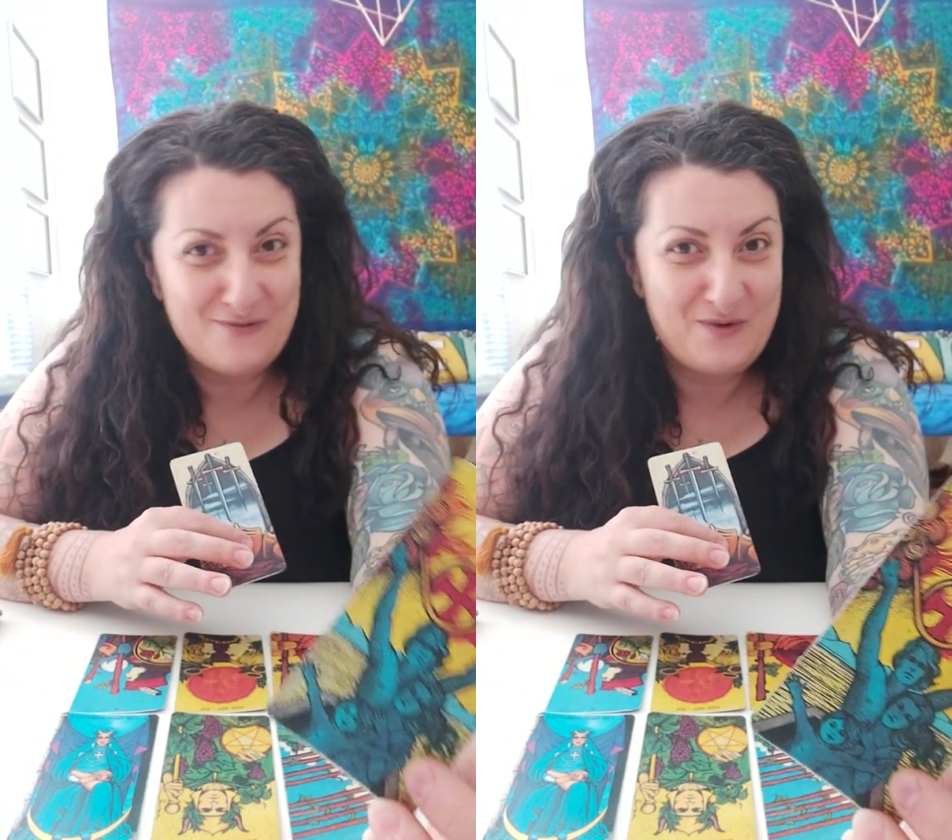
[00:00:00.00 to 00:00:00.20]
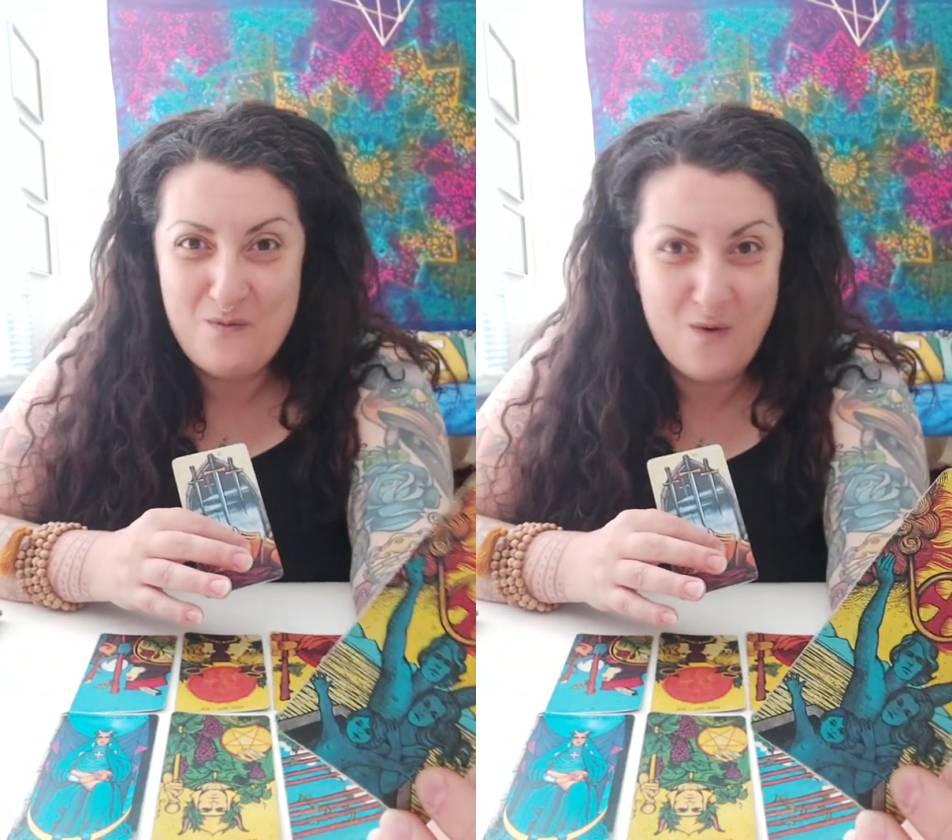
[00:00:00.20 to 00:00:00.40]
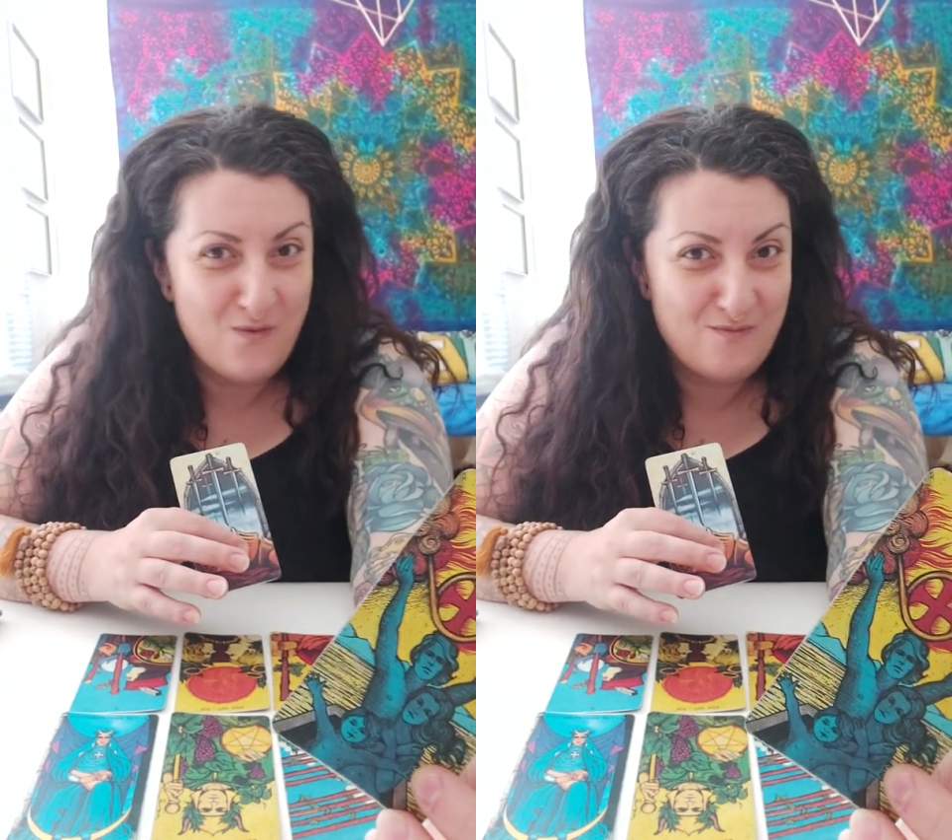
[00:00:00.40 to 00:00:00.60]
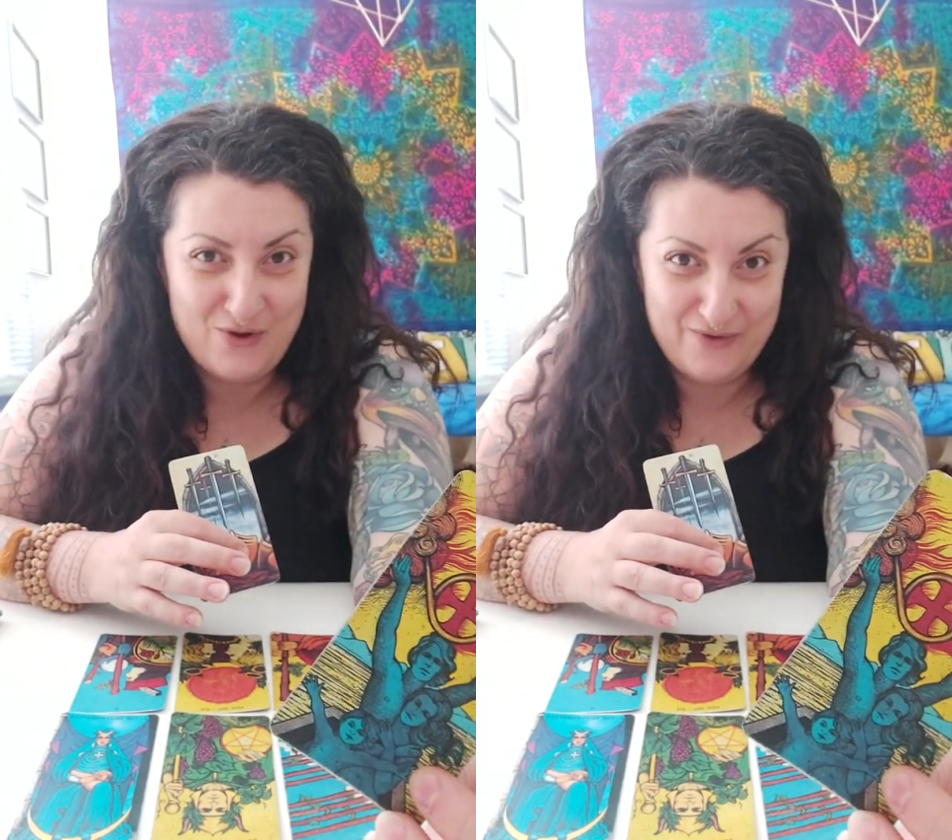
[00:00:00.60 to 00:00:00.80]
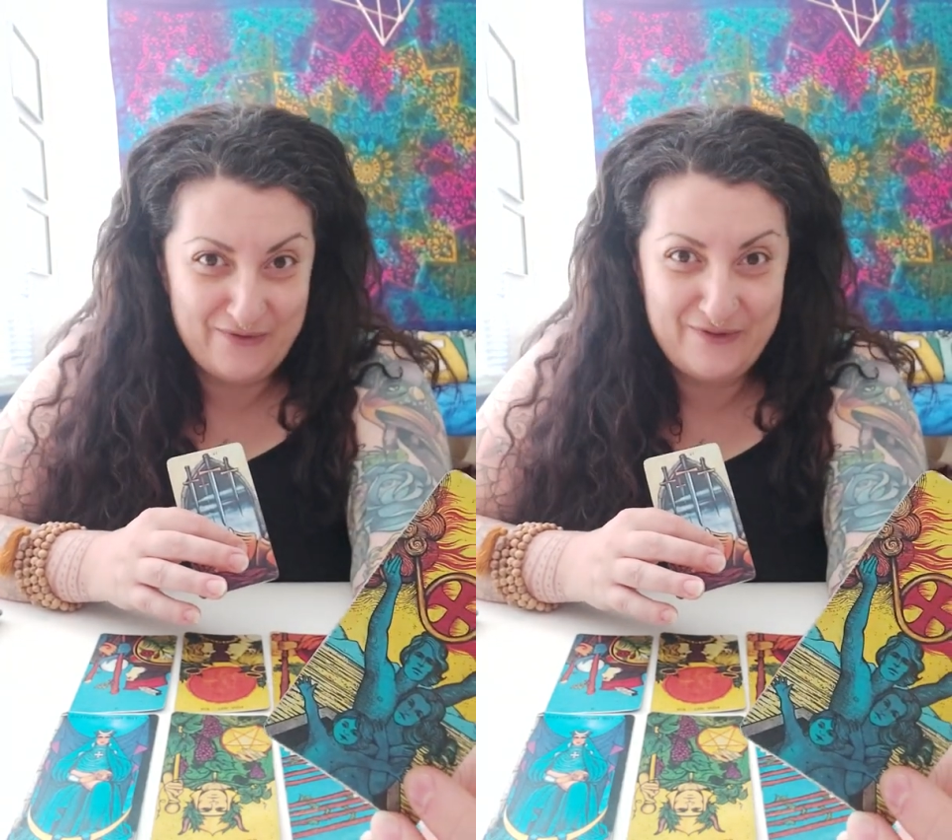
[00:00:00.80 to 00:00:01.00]
we won't
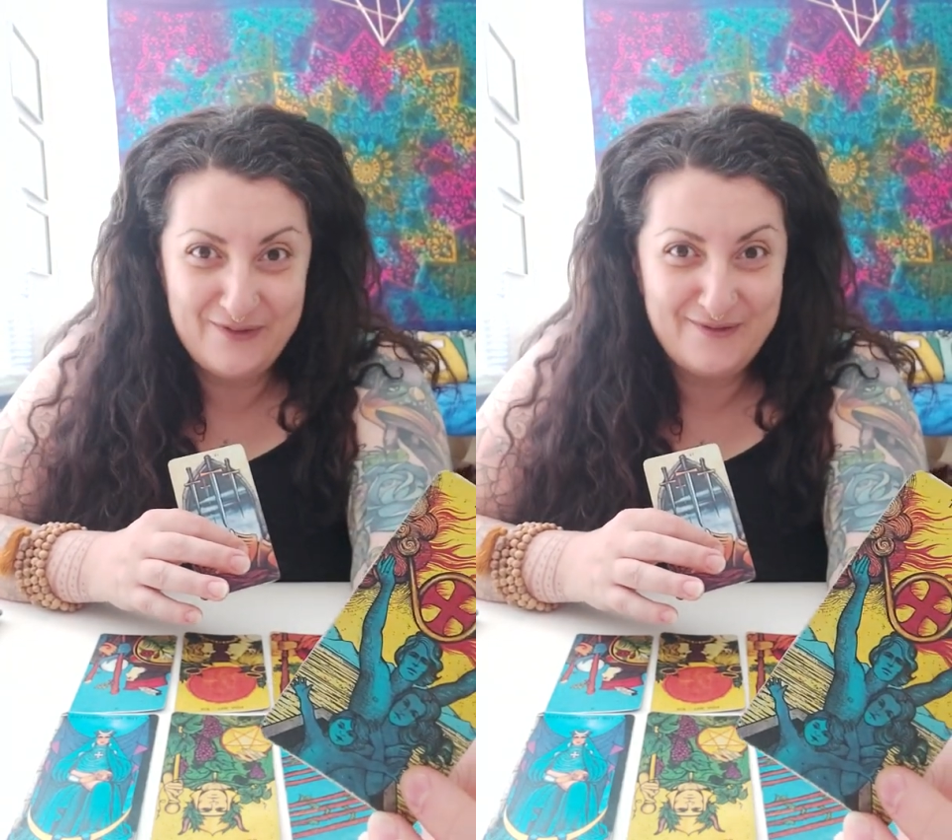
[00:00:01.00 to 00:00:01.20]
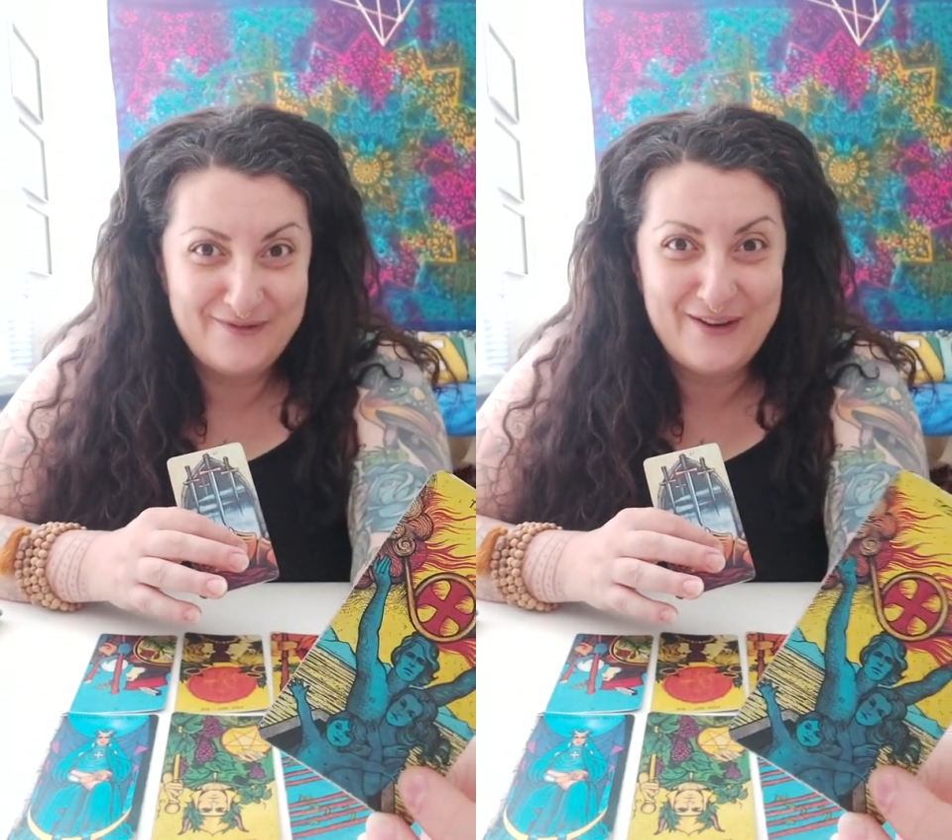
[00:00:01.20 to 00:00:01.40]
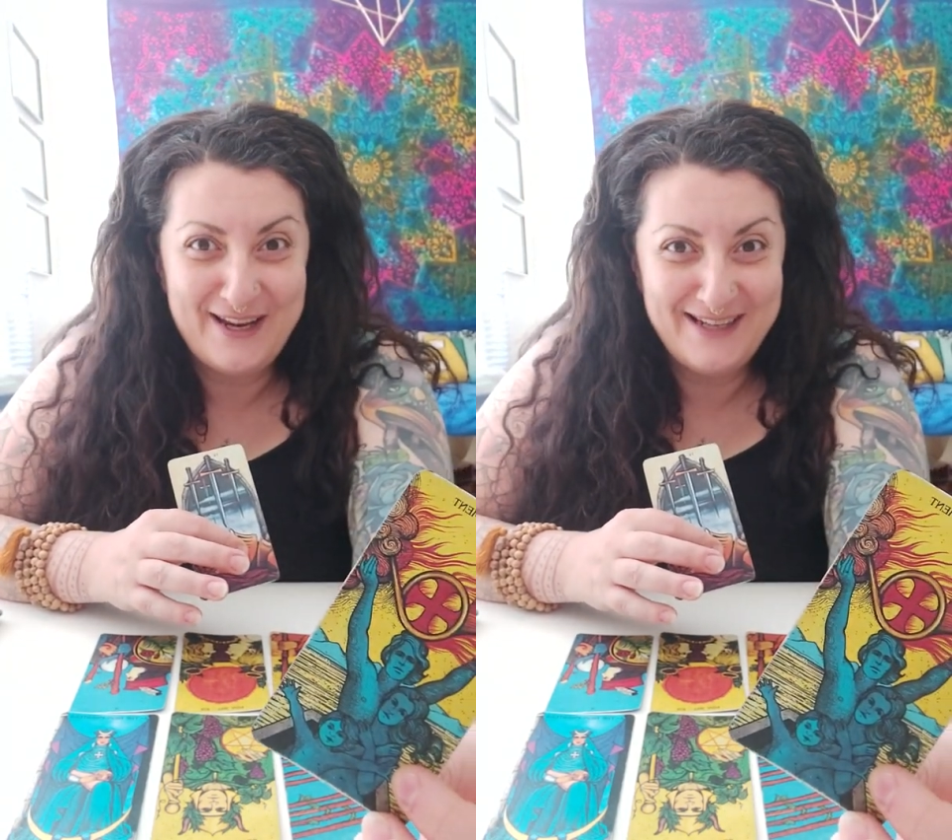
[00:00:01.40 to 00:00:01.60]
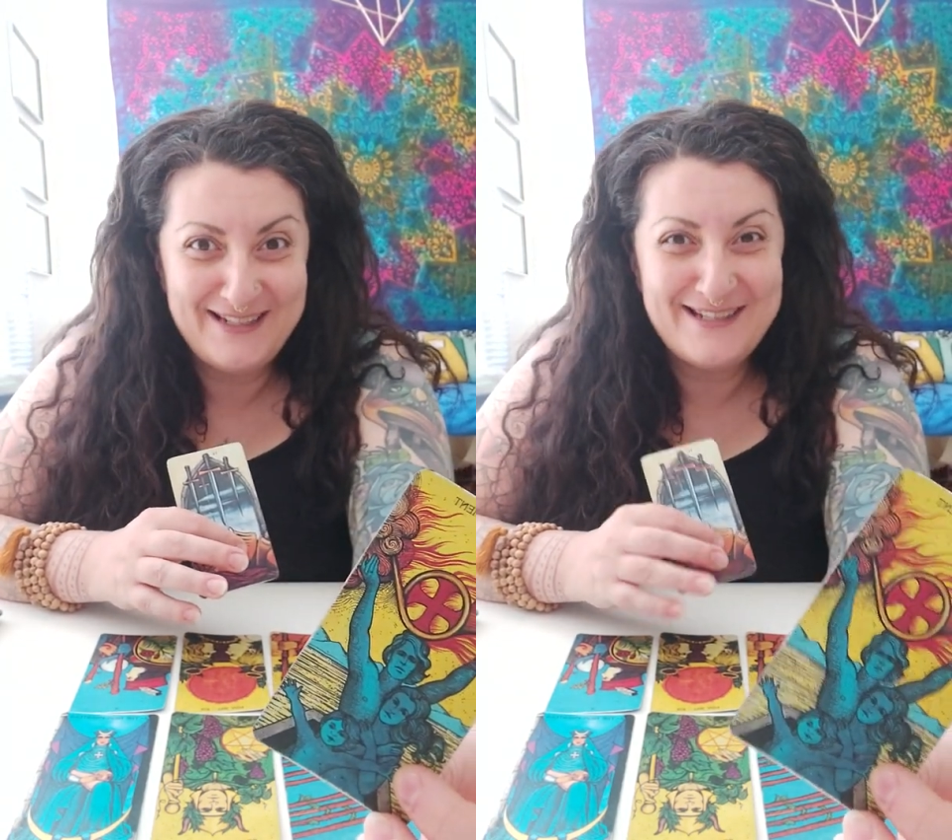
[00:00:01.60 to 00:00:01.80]
move, right?